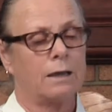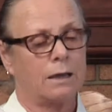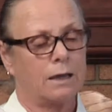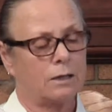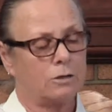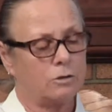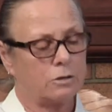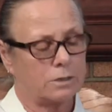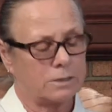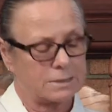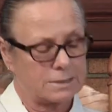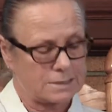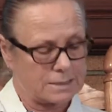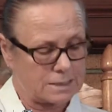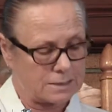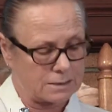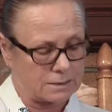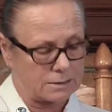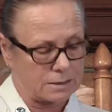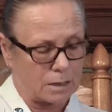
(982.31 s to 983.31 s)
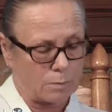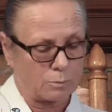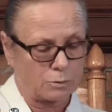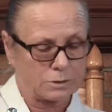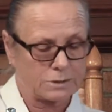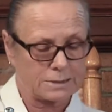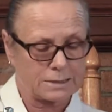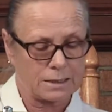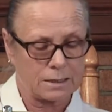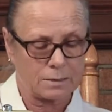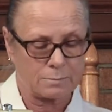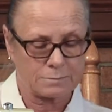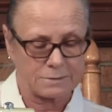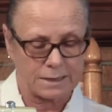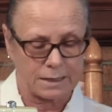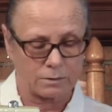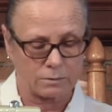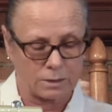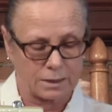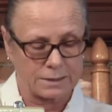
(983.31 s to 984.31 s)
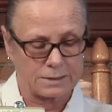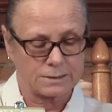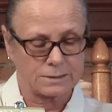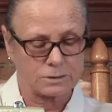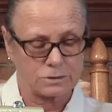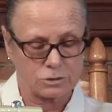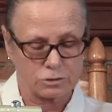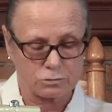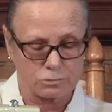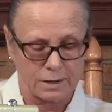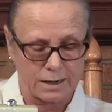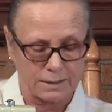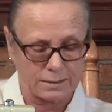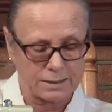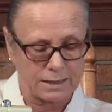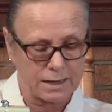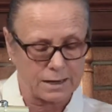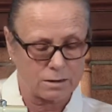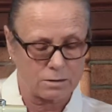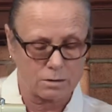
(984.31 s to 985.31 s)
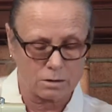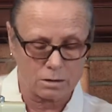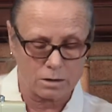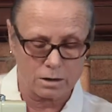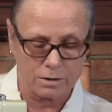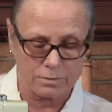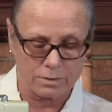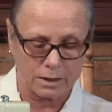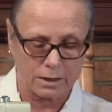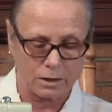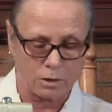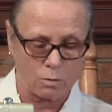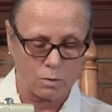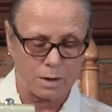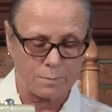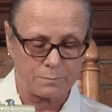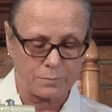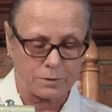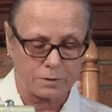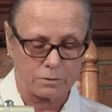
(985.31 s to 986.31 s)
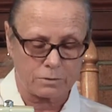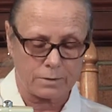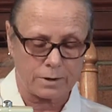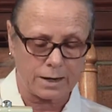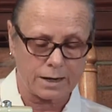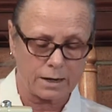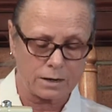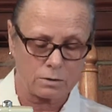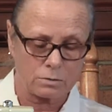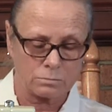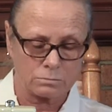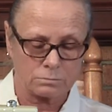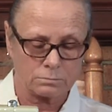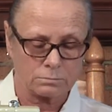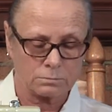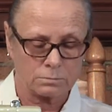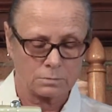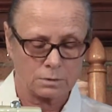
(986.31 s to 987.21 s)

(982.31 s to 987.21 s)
And you can see the double seams, how nice and straight they are that go up the crown,